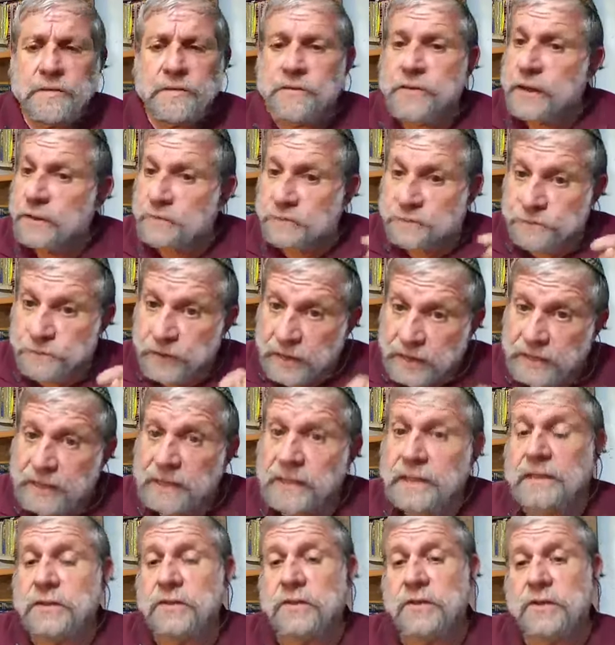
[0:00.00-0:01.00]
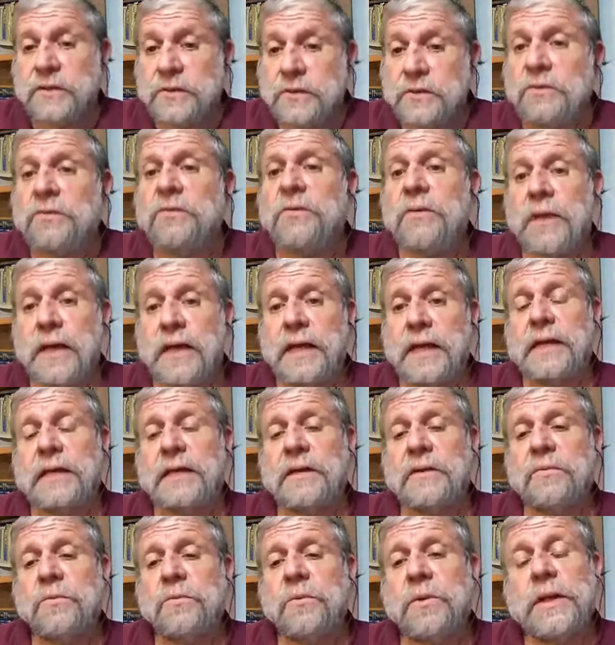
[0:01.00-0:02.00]
And in fact, failing to do
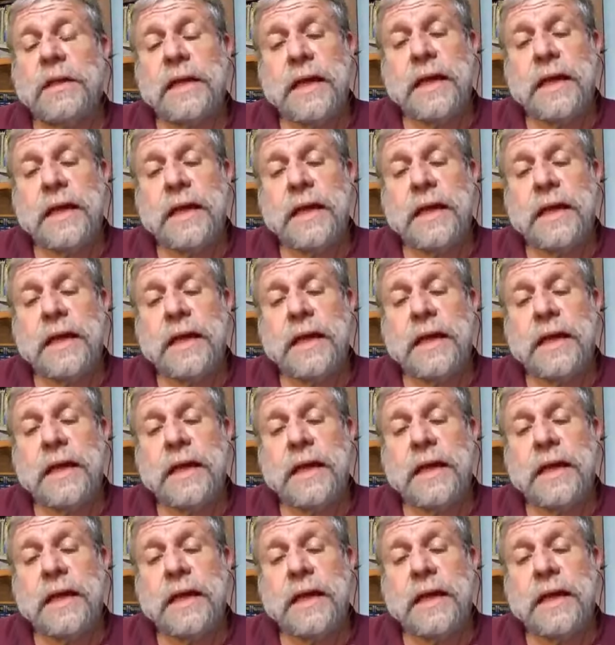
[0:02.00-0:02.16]
that